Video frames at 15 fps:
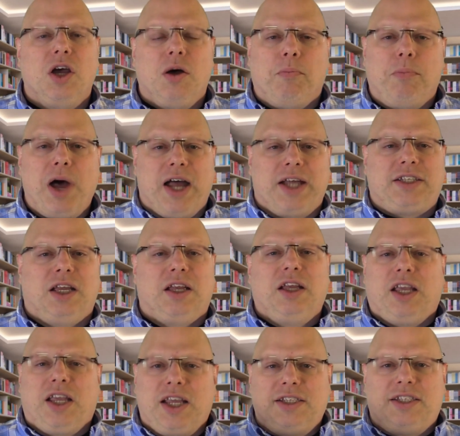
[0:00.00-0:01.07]
But
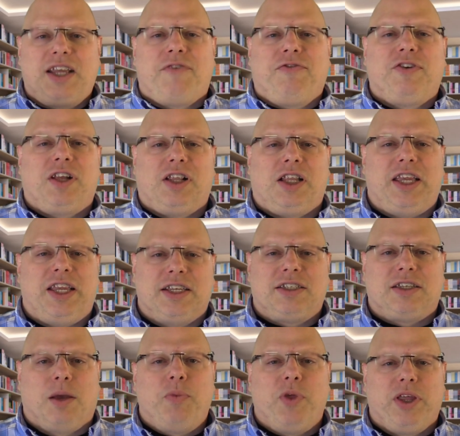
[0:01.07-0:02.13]
it definitely is
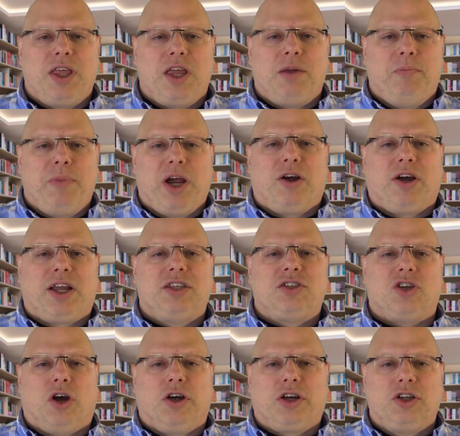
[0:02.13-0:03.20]
something that Americans
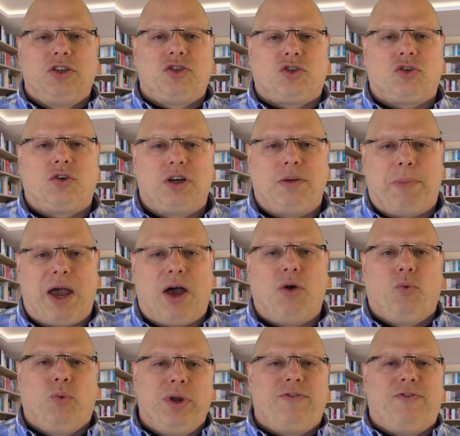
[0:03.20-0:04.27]
are concerned
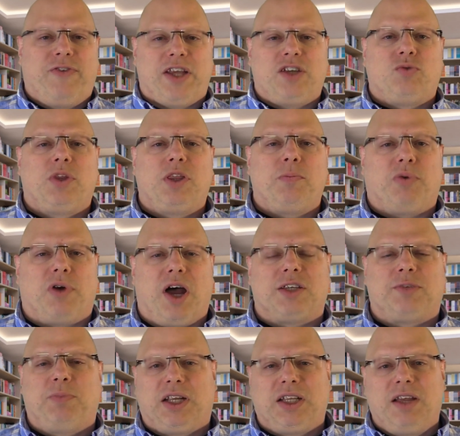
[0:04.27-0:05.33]
about when faced with the
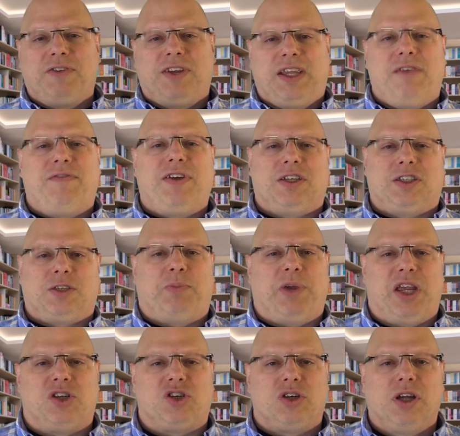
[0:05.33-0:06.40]
prospect of giving a
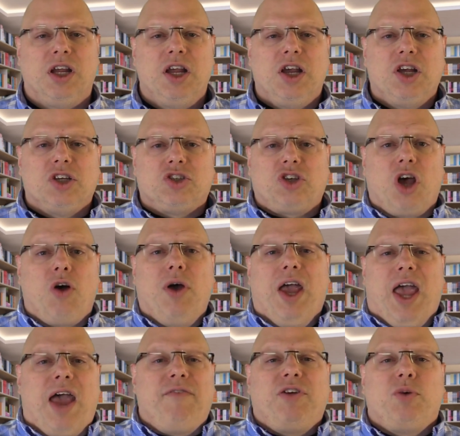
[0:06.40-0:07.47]
speech. So
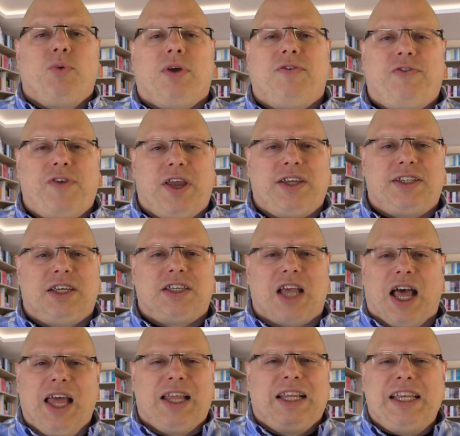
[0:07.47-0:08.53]
everyone faces
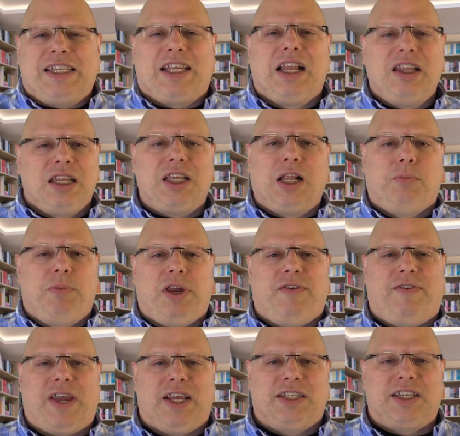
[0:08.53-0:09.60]
at least a little bit
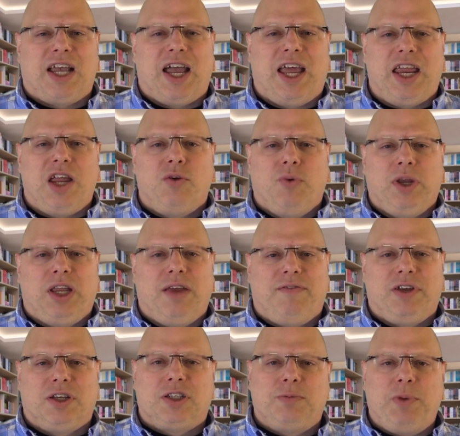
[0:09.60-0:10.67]
of anxiety when
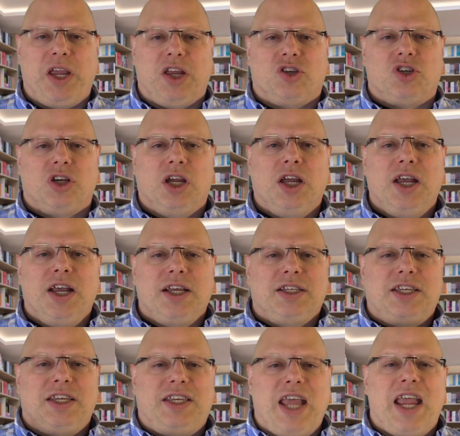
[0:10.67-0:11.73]
giving a speech.
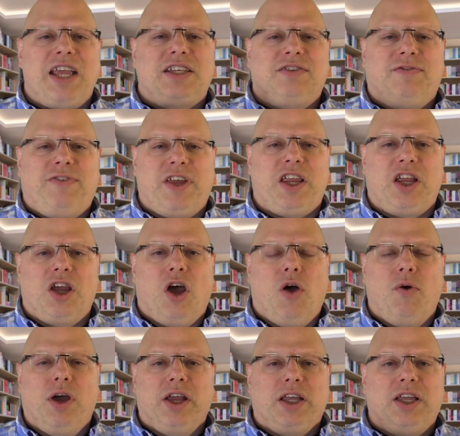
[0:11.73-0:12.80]
Today's
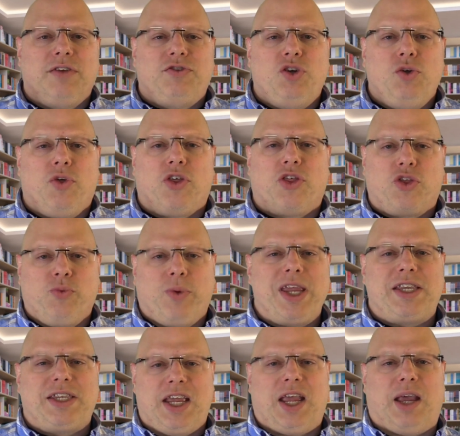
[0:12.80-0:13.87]
video gives you
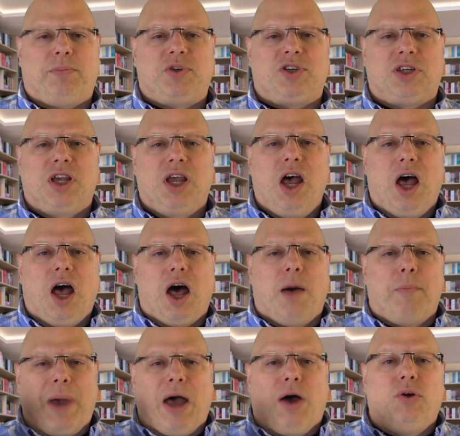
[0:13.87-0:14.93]
3 tips
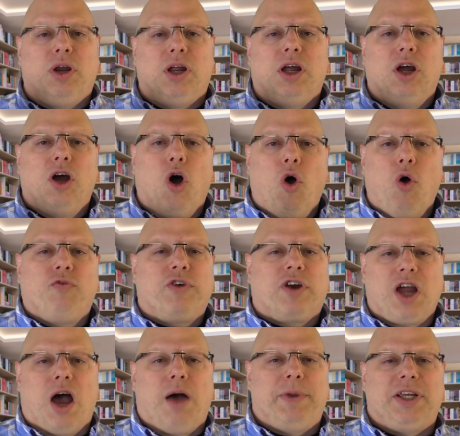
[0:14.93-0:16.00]
about
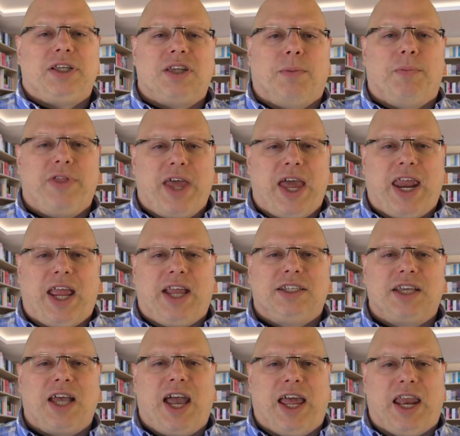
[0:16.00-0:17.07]
overcoming some of that
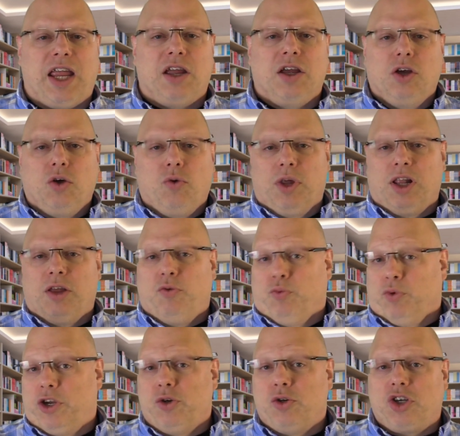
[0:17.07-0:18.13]
anxiety. Will it
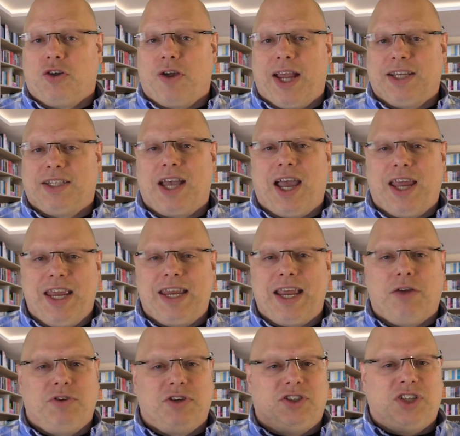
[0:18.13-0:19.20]
reduce your anxiety
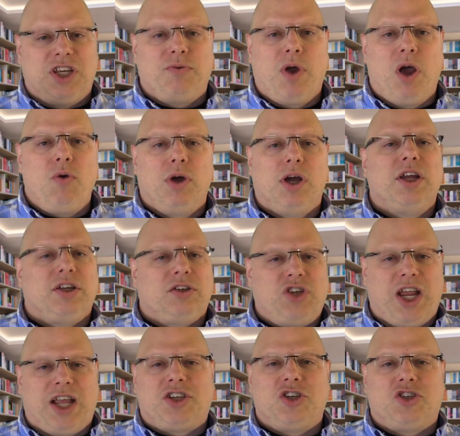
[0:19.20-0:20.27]
down to 0?
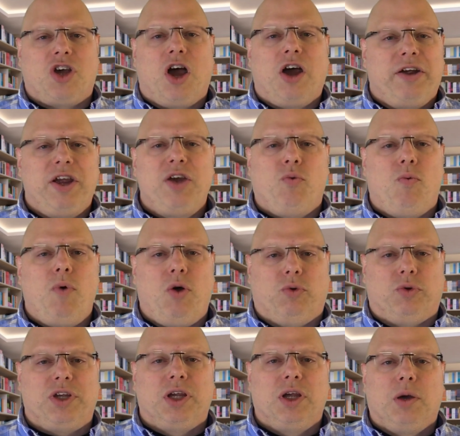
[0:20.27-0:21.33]
Chances are it
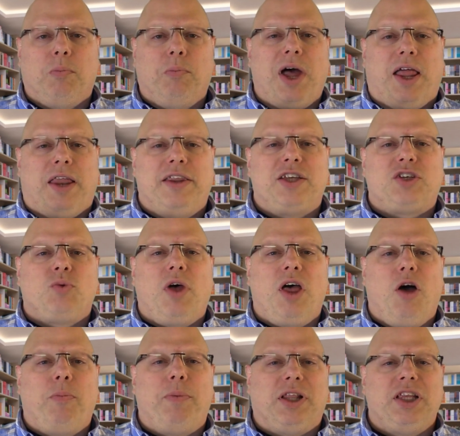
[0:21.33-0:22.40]
won't. But this will
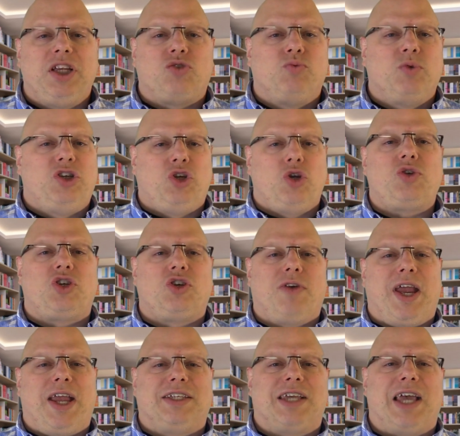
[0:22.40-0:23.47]
help at least reduce your
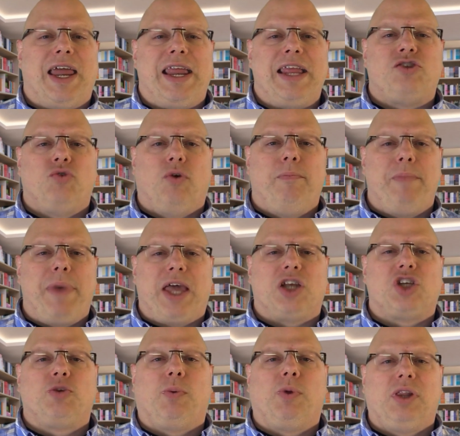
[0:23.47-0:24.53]
anxiety to a
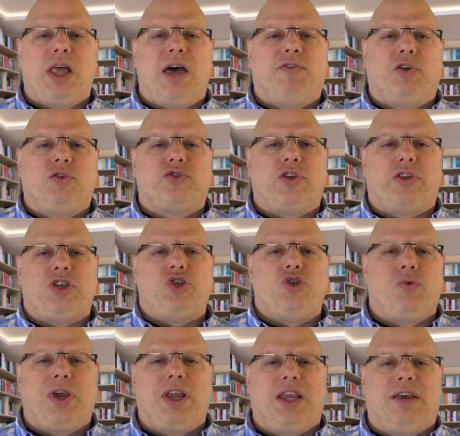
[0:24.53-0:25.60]
manageable level so that
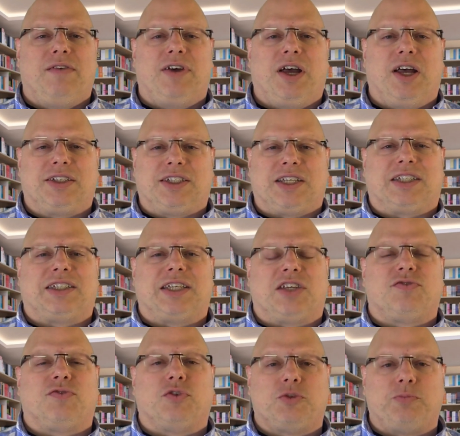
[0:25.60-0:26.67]
you can give a
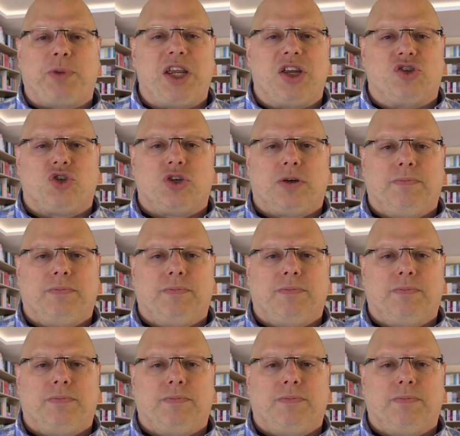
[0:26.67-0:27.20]
successful speech.